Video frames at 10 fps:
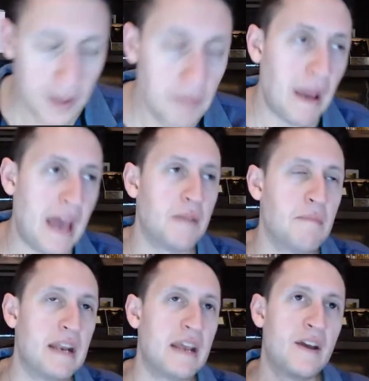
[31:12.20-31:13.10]

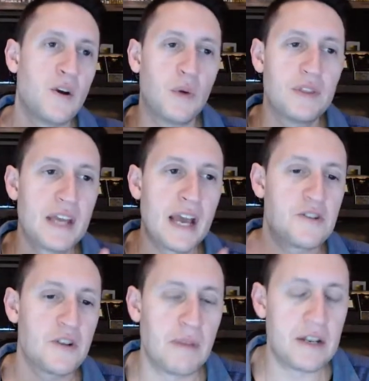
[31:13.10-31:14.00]
olibanum in here, one thing I
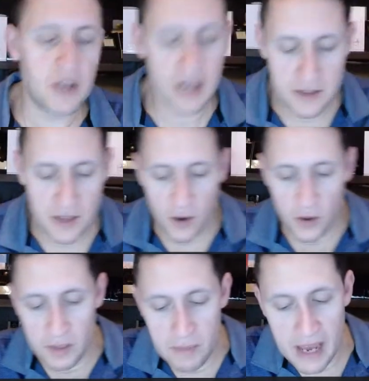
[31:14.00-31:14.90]
should mention is the
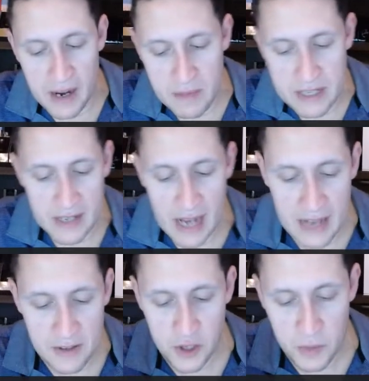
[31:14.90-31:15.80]
olibanum is
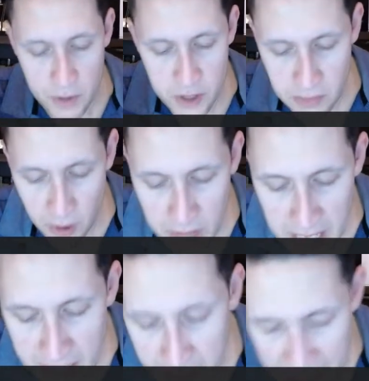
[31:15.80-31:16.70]
not super
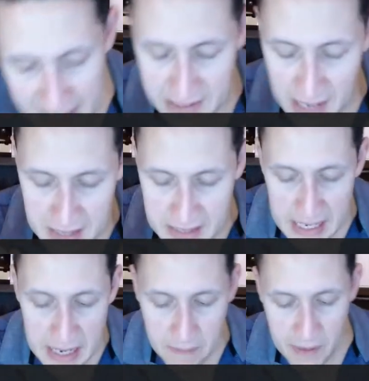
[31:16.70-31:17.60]
smoky. It's not
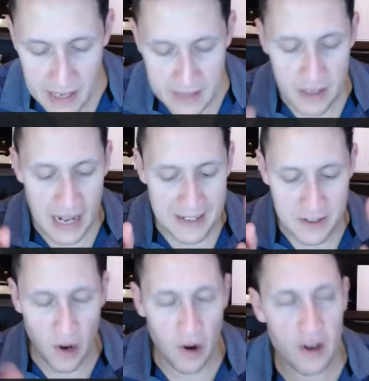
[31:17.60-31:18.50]
deep. It's not
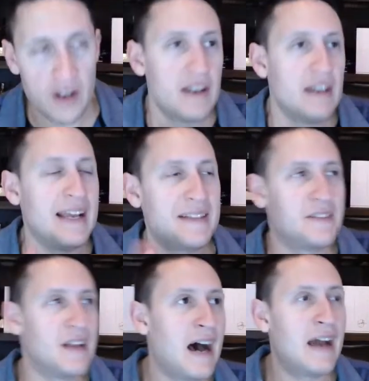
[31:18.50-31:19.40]
dark. It's
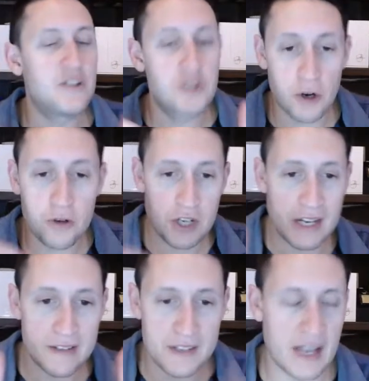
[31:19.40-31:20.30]
not church
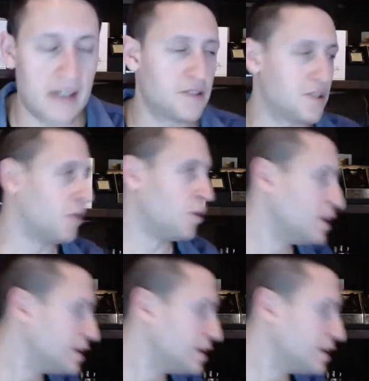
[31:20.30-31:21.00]
incense. So